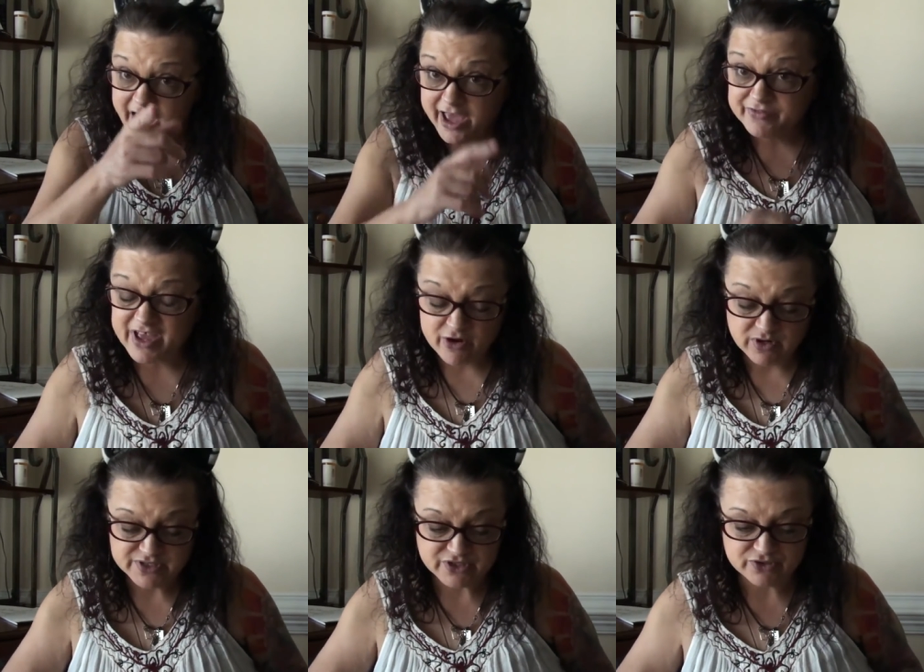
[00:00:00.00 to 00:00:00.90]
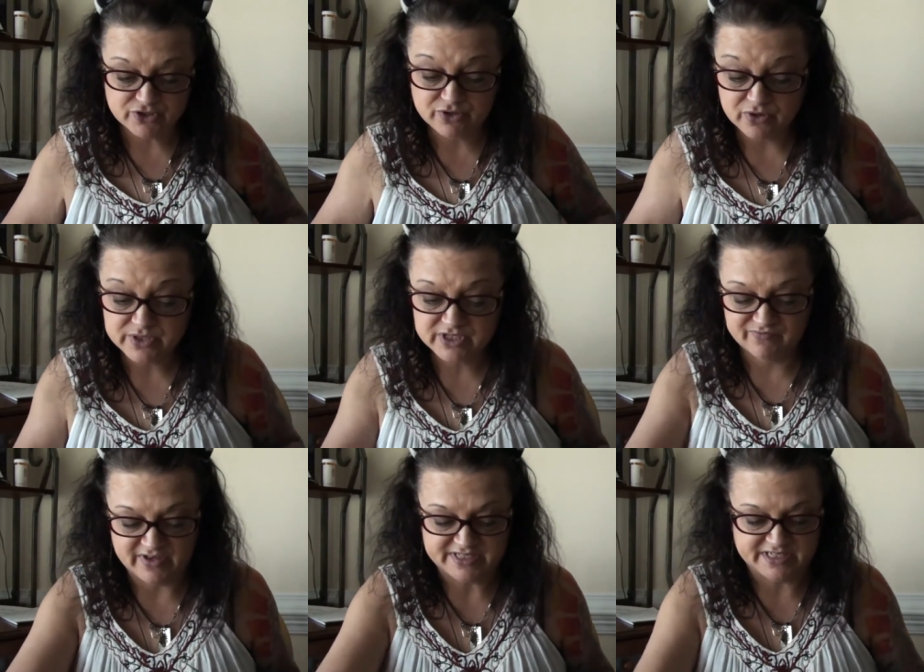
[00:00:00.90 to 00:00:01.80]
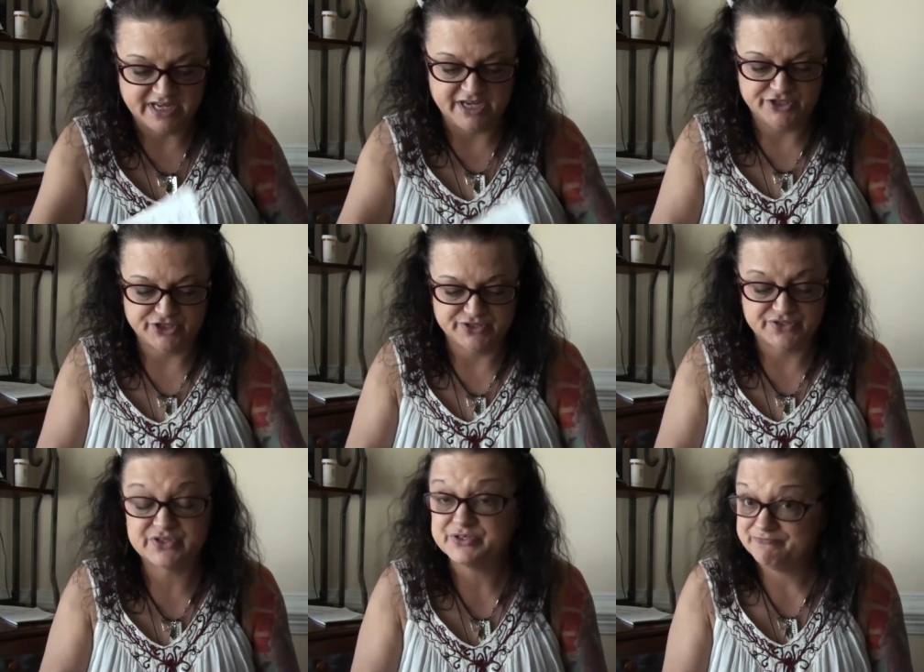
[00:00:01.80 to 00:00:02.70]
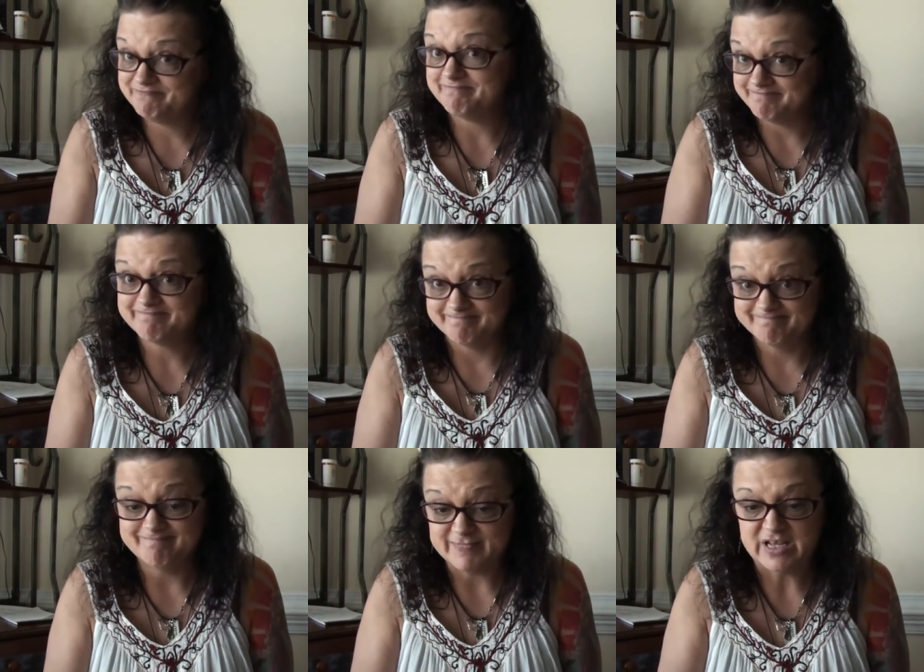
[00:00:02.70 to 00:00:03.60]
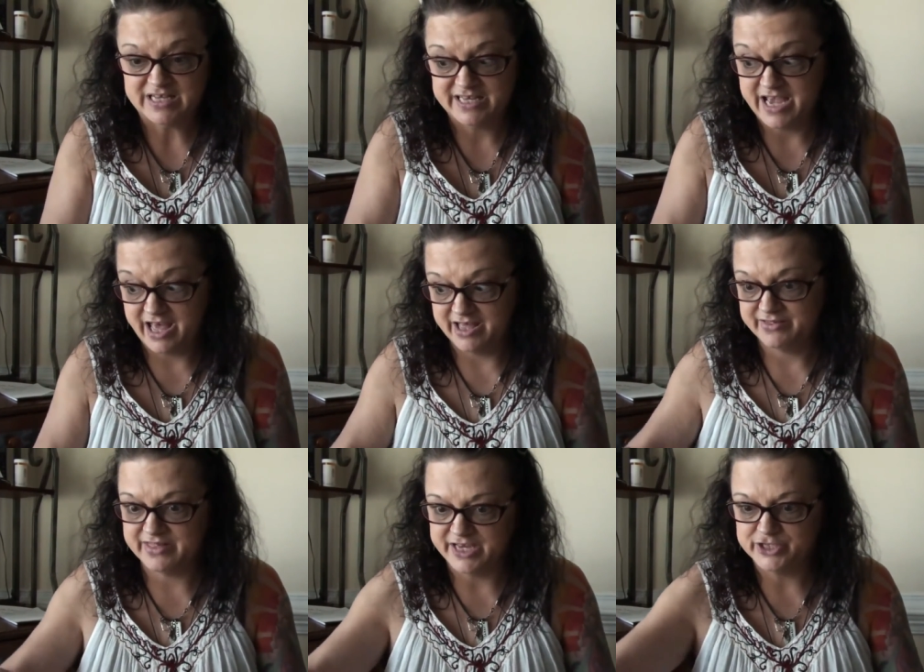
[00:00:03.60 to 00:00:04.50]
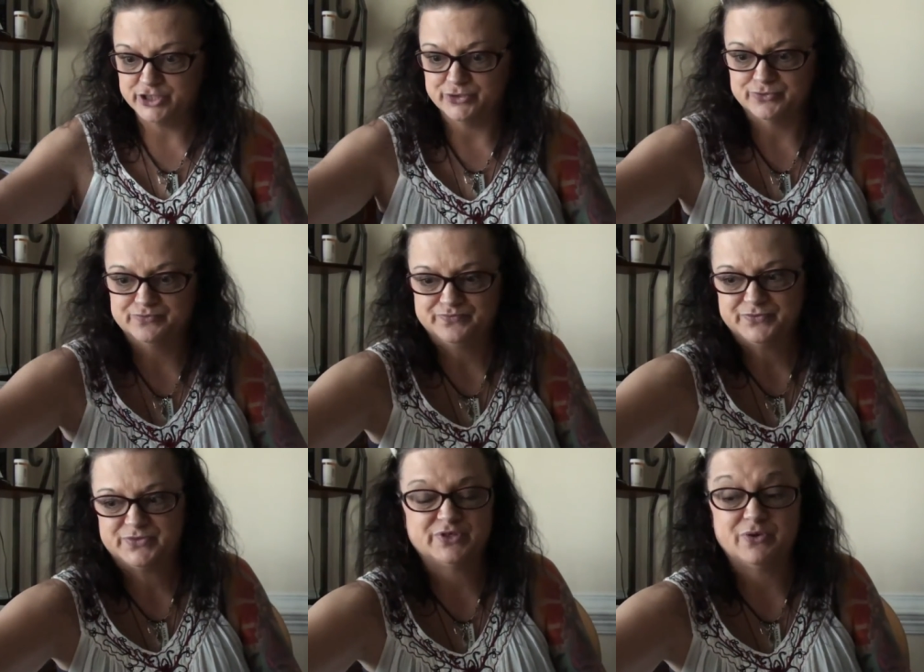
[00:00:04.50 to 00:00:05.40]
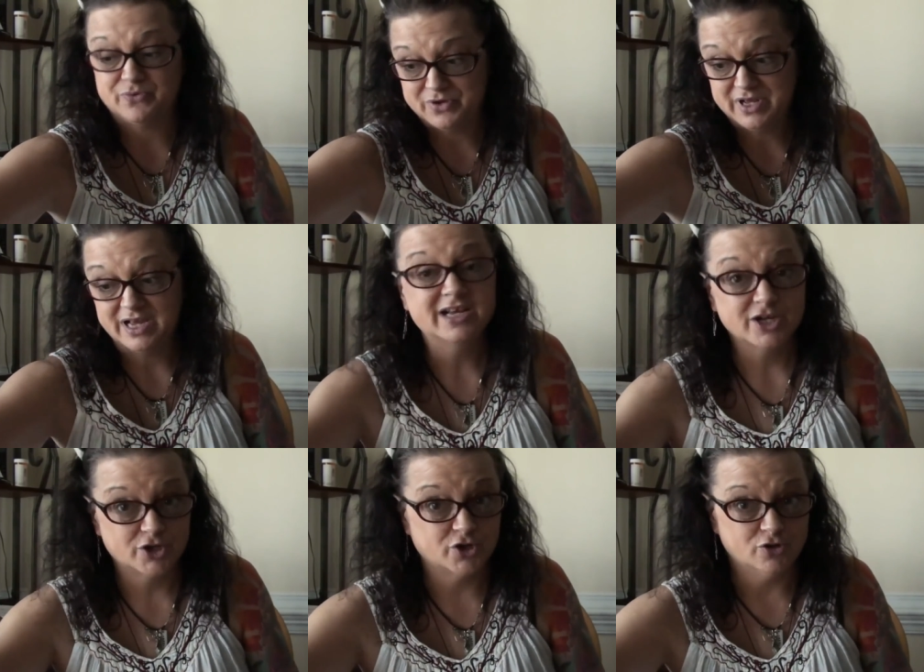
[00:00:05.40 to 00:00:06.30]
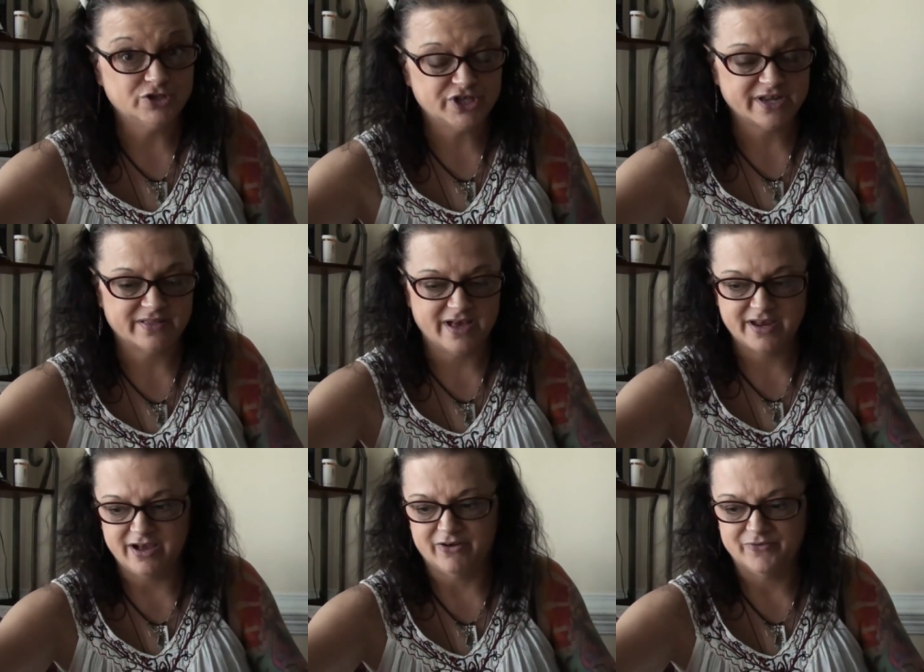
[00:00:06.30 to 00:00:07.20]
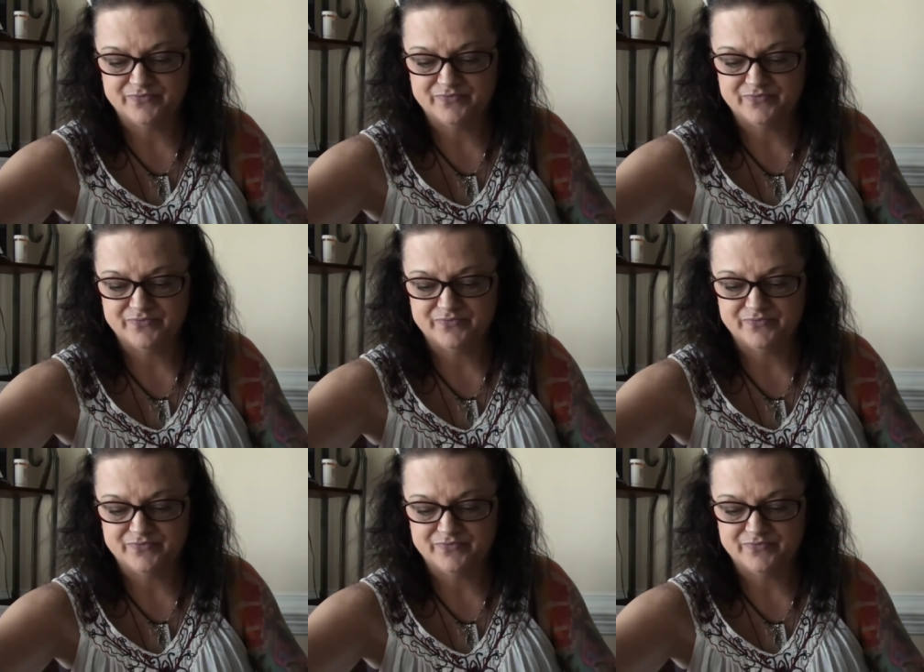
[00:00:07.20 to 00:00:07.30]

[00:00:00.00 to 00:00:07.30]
And they also do ghost investigations. Yeah, they do. So go check that out.